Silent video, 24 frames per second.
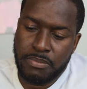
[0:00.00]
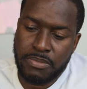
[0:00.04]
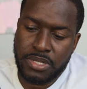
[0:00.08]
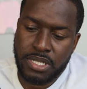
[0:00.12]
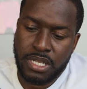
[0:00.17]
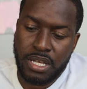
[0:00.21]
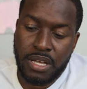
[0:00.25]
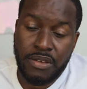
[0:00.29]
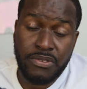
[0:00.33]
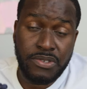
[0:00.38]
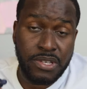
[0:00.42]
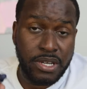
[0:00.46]

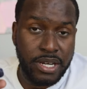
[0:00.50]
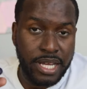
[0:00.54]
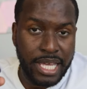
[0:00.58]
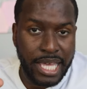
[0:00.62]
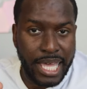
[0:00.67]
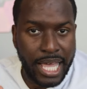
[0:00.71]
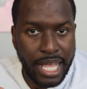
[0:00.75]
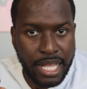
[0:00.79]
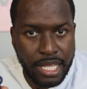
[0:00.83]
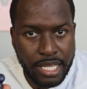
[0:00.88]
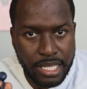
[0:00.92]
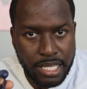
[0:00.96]
themselves are
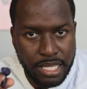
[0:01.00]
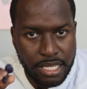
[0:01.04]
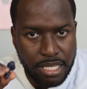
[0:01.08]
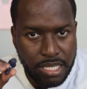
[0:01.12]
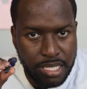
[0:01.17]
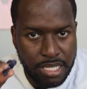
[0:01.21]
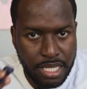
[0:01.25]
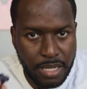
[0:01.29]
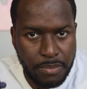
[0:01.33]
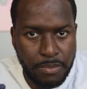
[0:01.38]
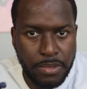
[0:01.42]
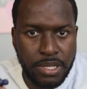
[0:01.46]
again
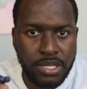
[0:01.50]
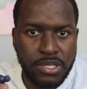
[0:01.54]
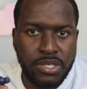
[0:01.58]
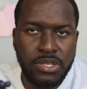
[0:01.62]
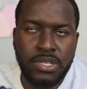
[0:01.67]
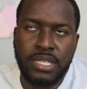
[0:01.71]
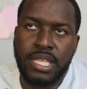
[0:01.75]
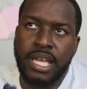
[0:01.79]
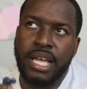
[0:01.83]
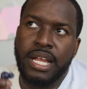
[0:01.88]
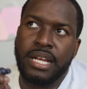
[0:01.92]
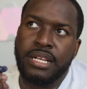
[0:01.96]
similar
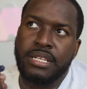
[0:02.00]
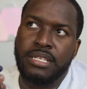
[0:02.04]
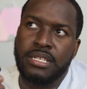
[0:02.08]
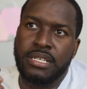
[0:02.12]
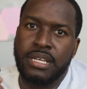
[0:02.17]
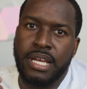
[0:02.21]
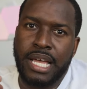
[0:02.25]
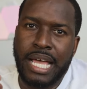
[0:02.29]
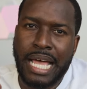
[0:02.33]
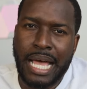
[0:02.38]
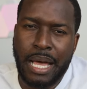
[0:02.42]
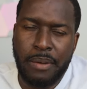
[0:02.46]
to that
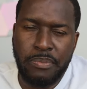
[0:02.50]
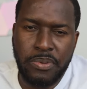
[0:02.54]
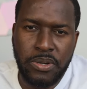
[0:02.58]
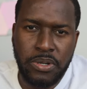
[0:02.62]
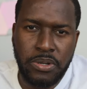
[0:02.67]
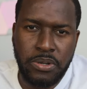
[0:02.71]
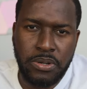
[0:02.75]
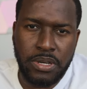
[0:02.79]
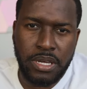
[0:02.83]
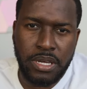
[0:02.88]
uh, Apple